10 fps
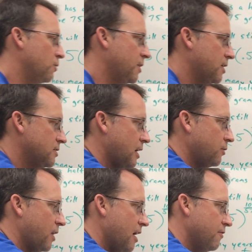because I
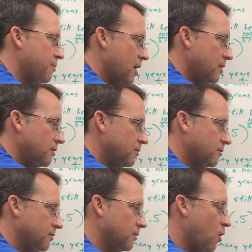don't have my
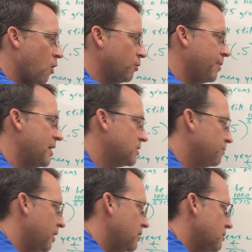log base
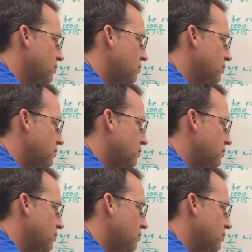button.